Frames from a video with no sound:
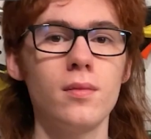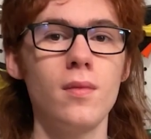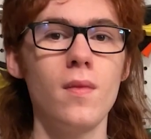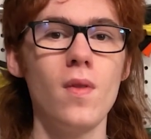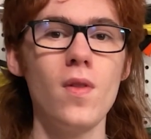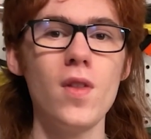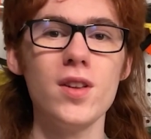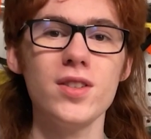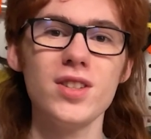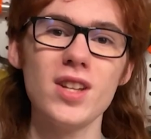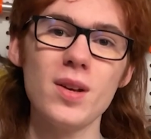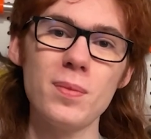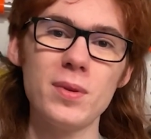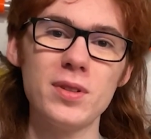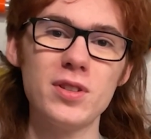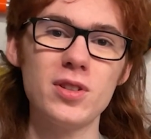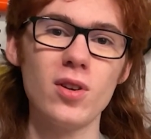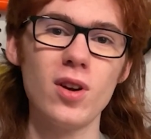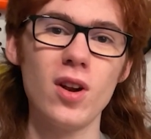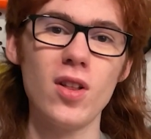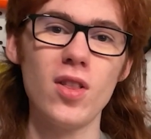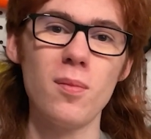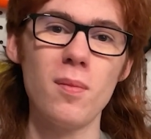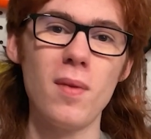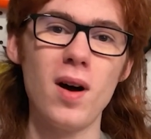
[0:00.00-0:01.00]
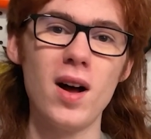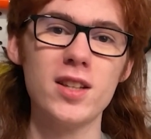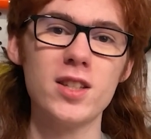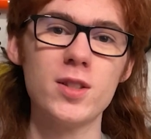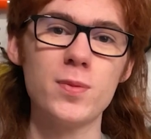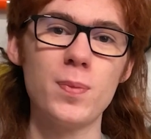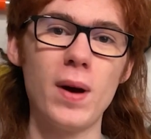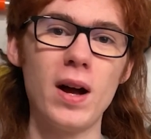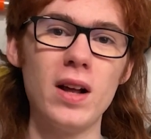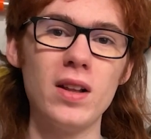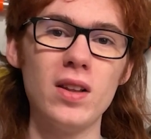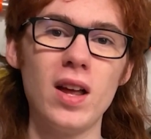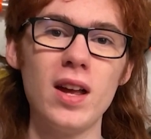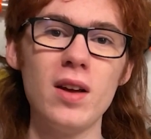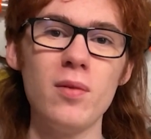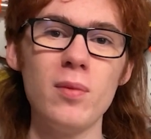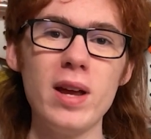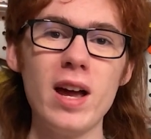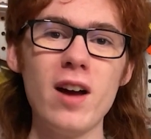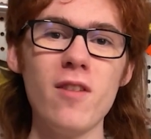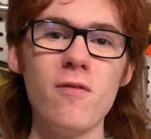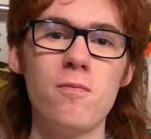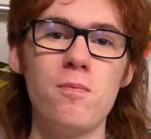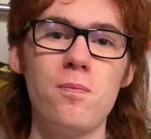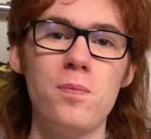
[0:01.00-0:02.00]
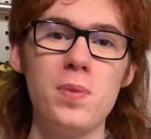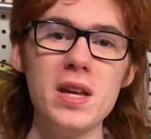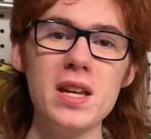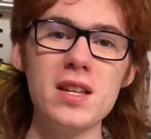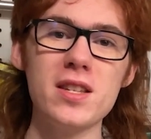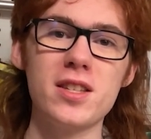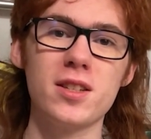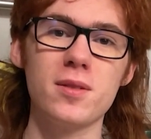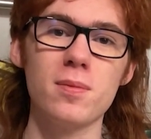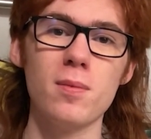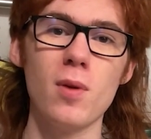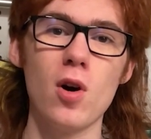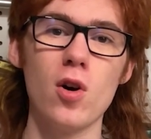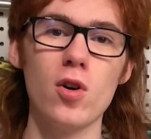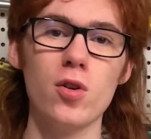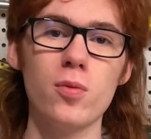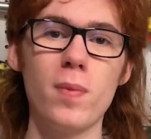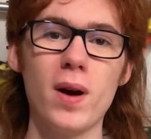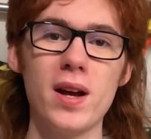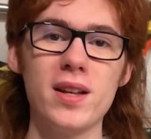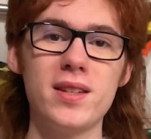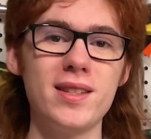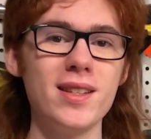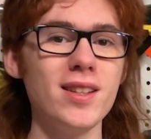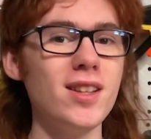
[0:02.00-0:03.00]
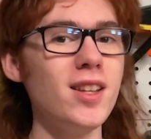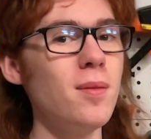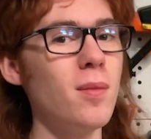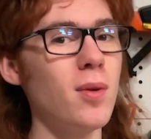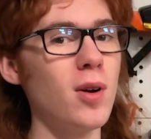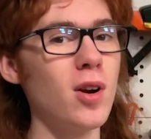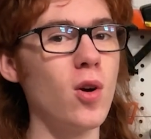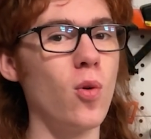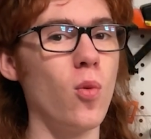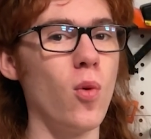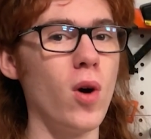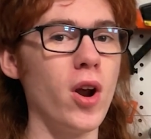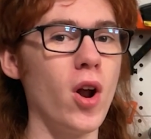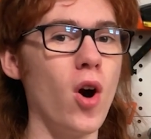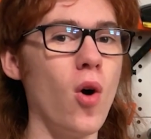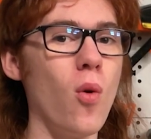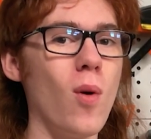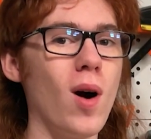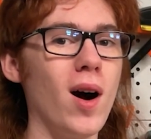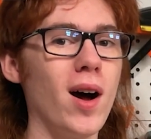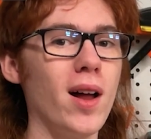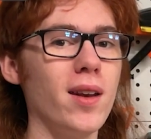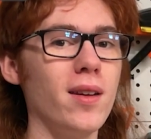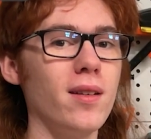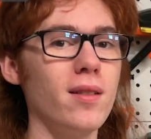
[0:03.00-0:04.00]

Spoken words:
This episode on the Mod Spotlight, we have Beast Mode by SillyMerc101.